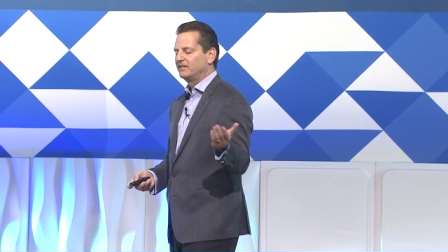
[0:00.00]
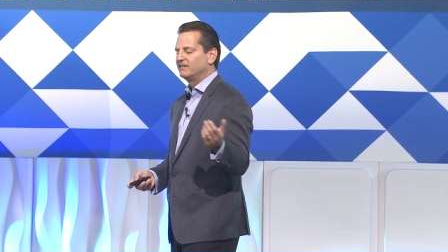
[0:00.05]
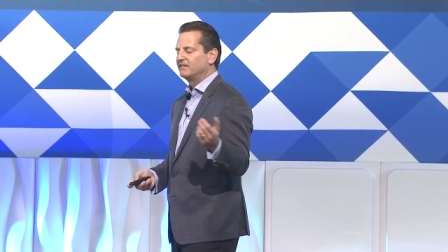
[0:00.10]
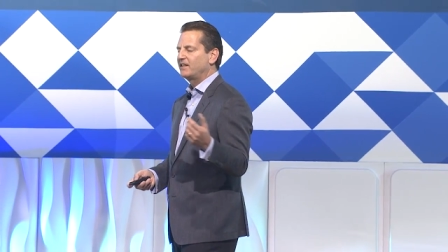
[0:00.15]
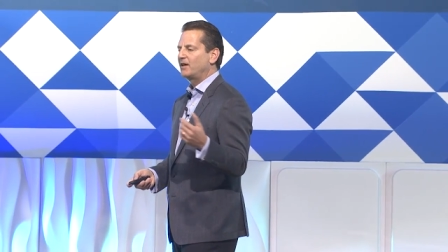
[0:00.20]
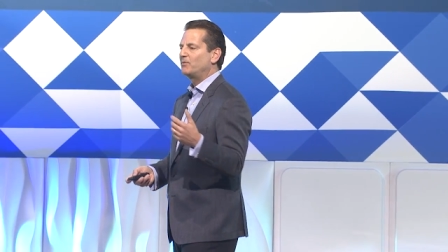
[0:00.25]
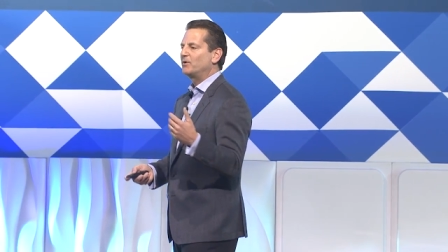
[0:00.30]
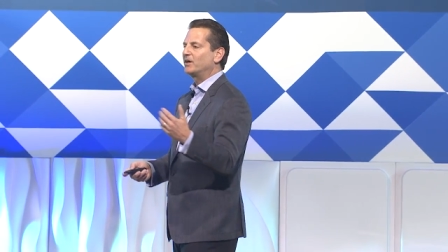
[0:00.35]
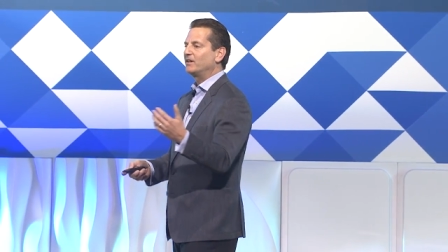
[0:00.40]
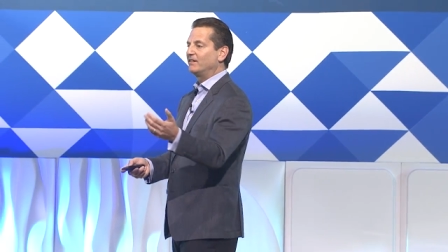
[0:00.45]
They
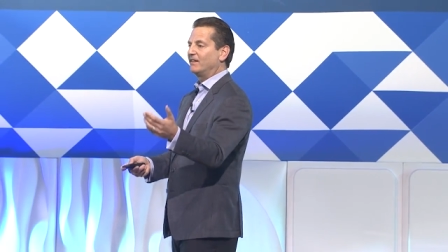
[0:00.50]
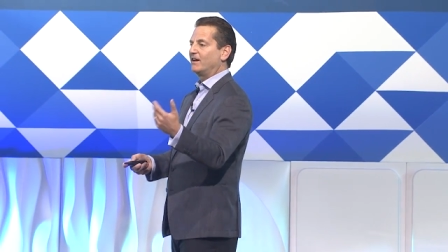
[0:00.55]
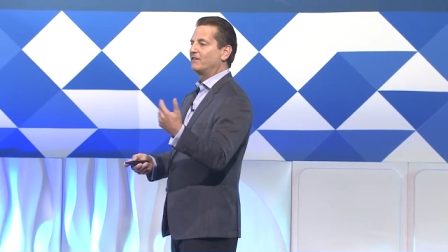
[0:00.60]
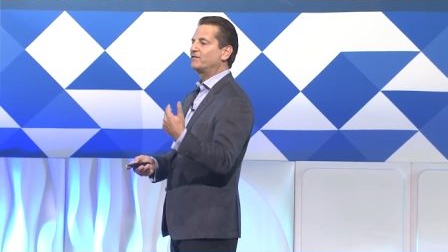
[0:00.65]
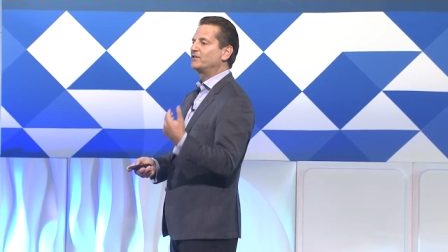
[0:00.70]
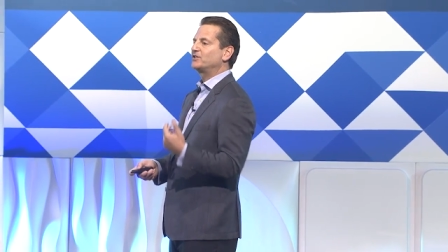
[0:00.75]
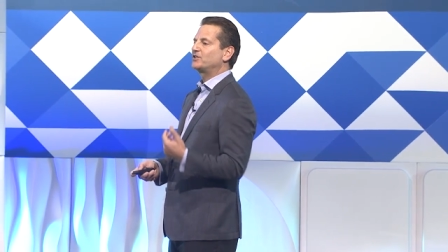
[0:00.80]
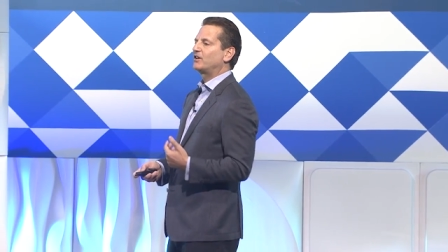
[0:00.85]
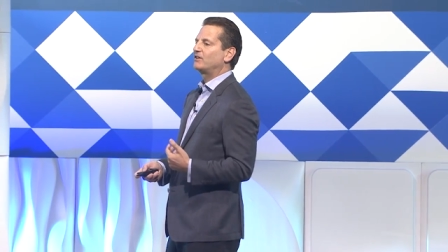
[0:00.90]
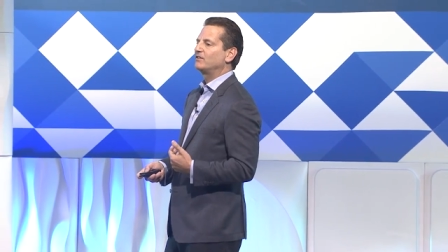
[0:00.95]
want to
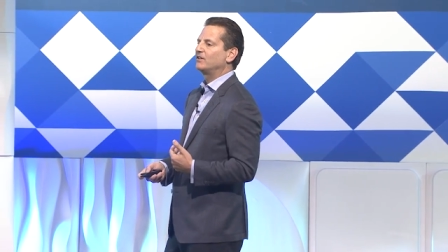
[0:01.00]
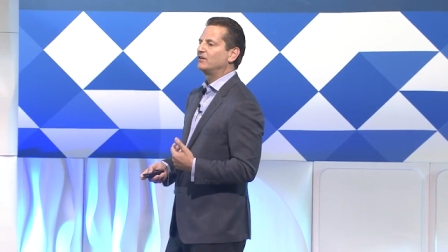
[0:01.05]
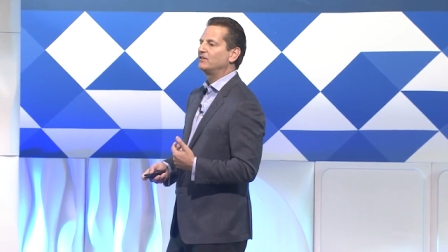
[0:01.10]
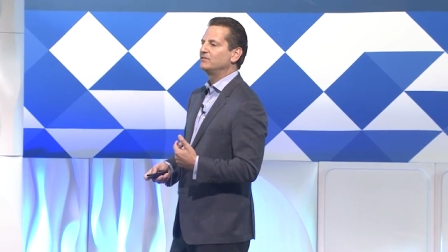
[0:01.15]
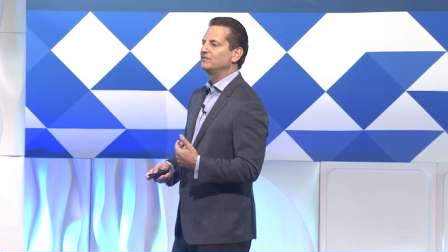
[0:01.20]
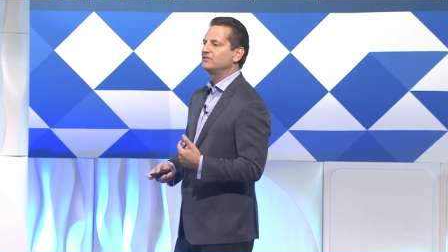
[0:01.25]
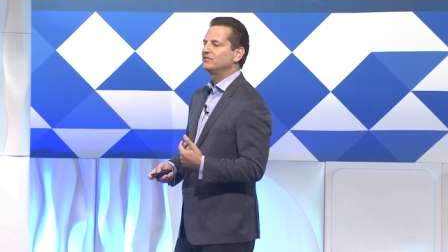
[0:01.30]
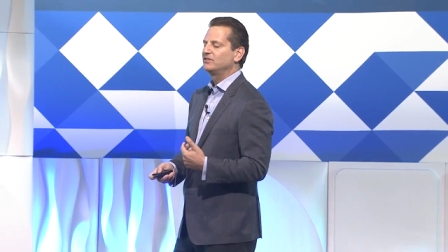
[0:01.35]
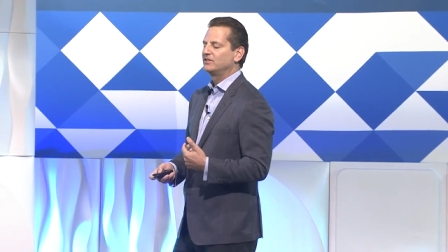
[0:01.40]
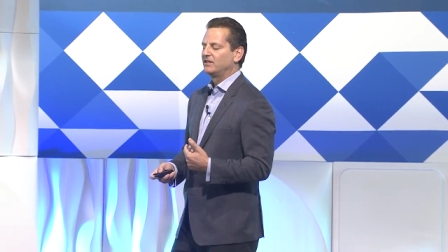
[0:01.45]
leverage our
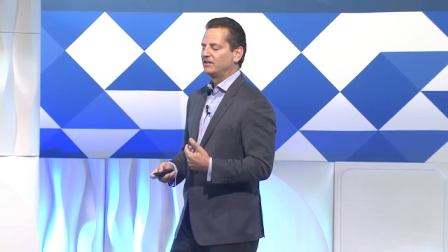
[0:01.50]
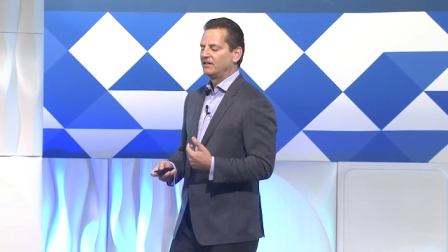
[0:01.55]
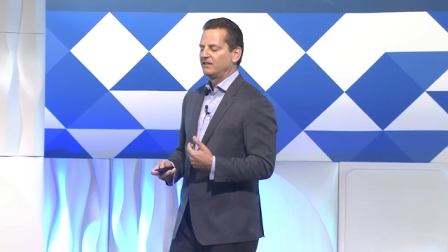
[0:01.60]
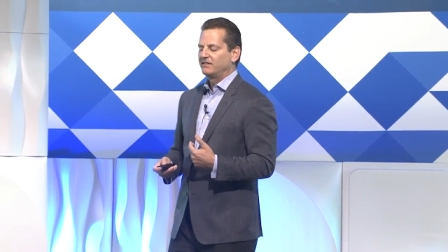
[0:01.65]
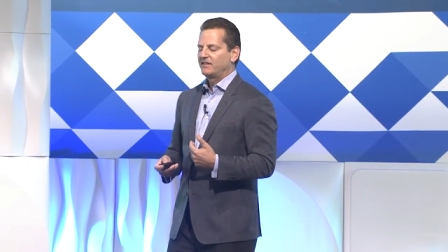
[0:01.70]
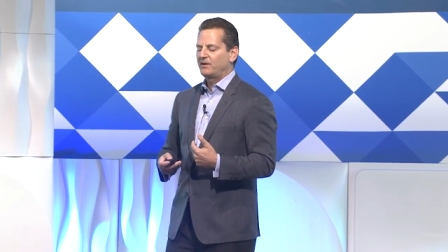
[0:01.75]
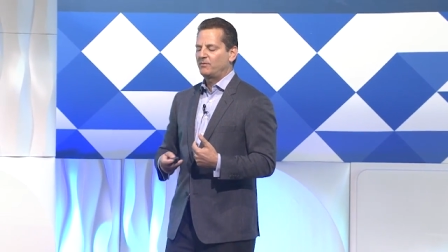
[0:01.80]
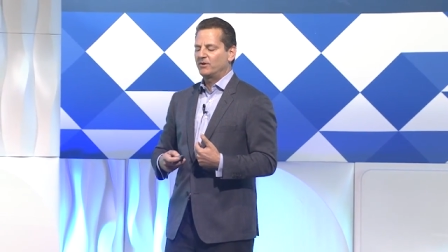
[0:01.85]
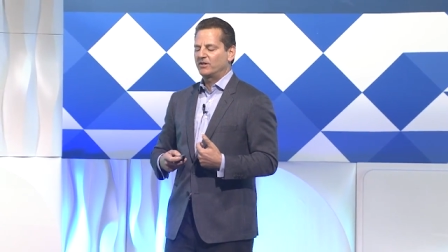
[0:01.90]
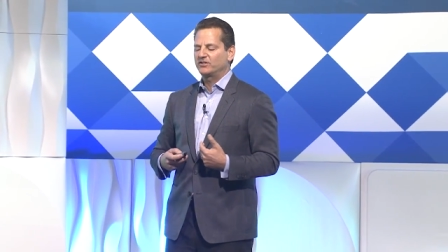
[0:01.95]
loans.
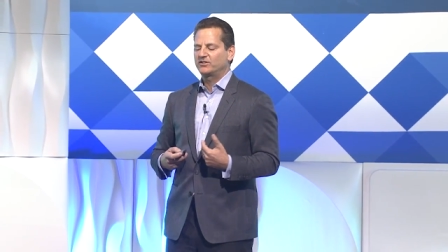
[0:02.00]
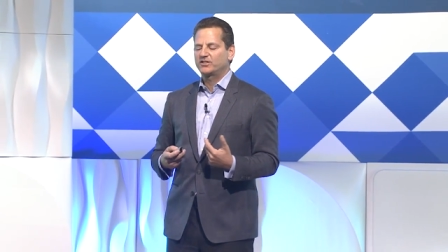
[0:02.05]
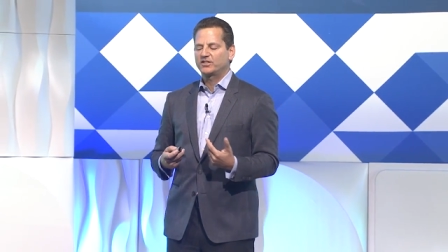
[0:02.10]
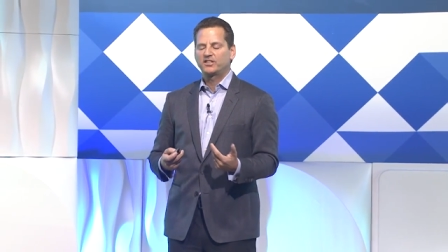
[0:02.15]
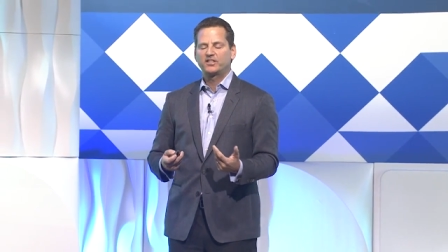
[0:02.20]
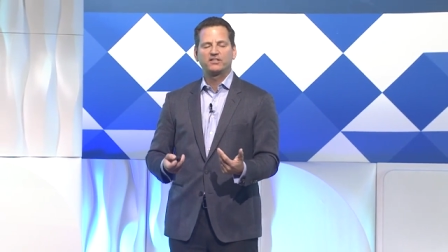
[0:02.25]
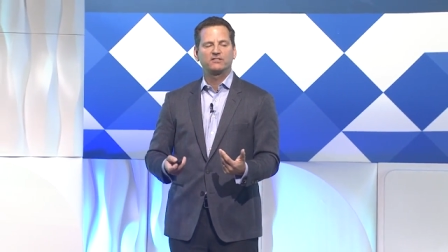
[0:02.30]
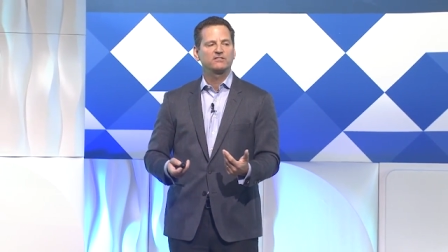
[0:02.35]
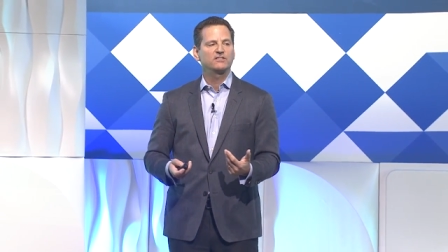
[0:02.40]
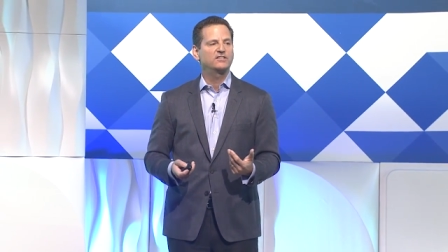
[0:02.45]
They want to
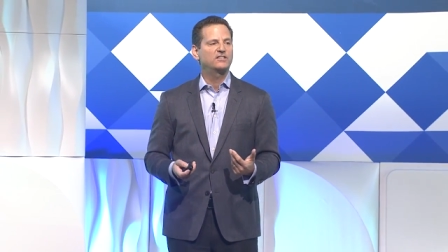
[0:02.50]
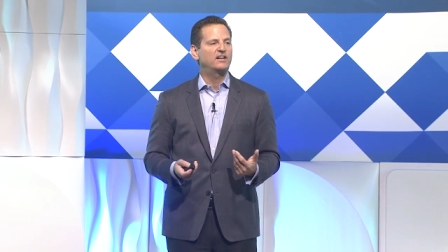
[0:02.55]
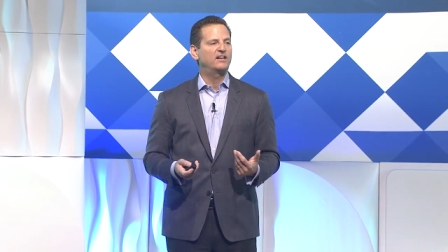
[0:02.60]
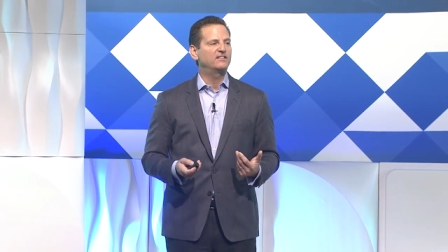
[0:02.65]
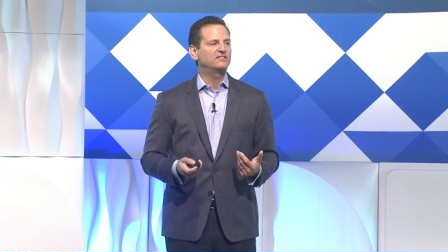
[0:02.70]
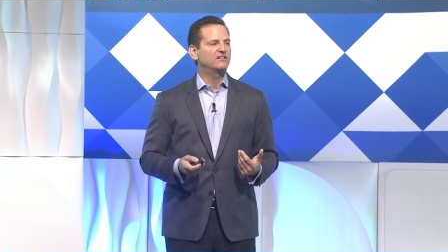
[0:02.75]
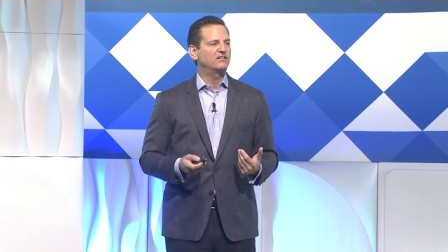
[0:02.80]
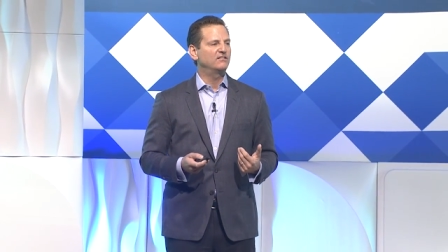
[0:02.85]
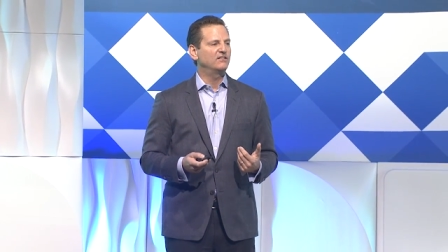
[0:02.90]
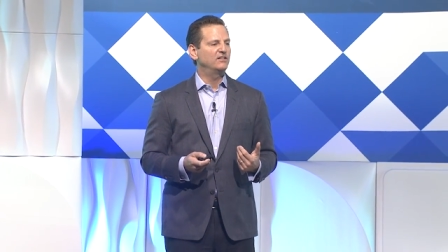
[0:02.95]

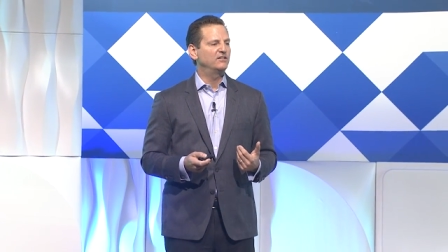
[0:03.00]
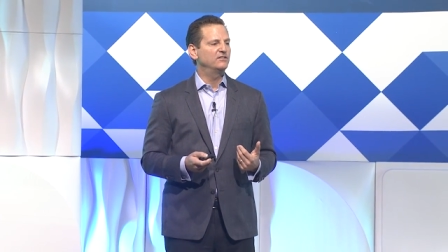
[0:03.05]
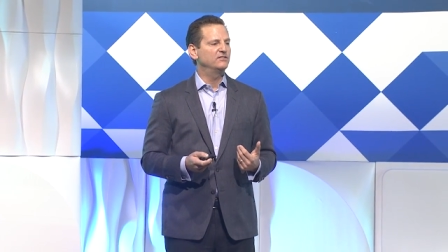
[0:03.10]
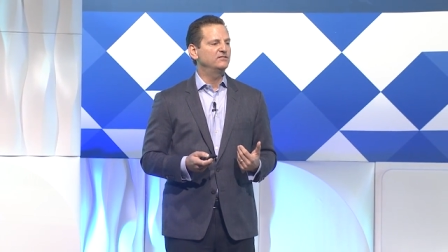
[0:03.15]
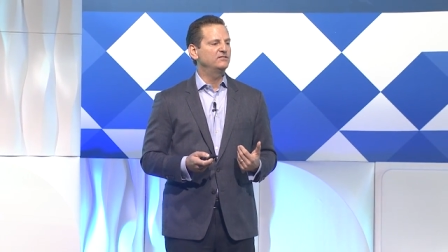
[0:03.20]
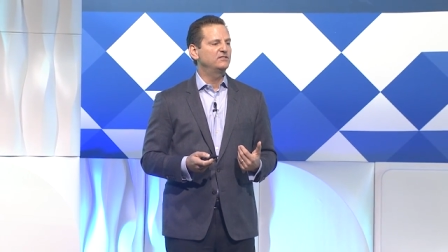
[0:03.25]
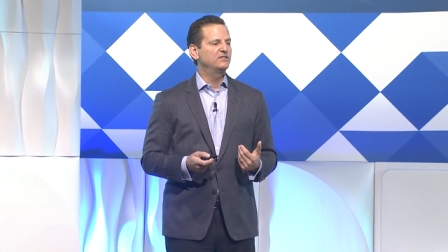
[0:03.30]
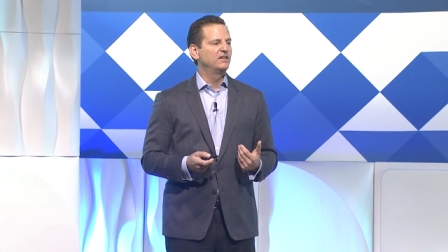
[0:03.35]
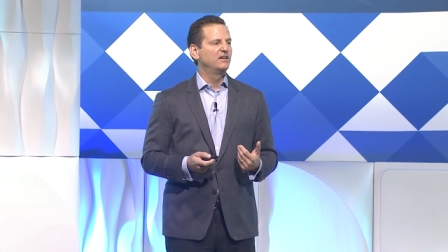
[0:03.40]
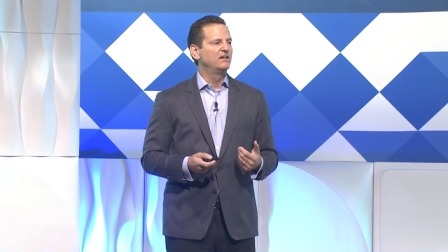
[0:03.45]
securitize our
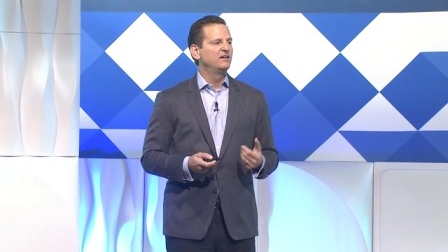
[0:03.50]
loans.